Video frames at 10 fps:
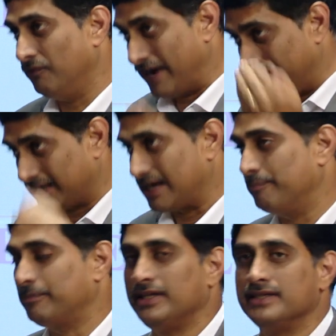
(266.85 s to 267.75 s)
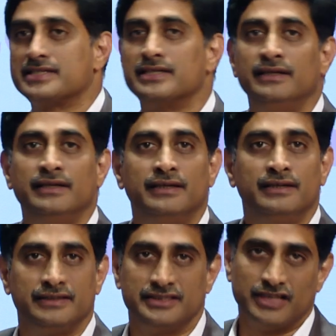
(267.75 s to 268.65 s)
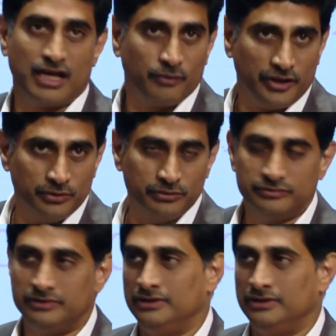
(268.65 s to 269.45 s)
fund the companies. This is all we do.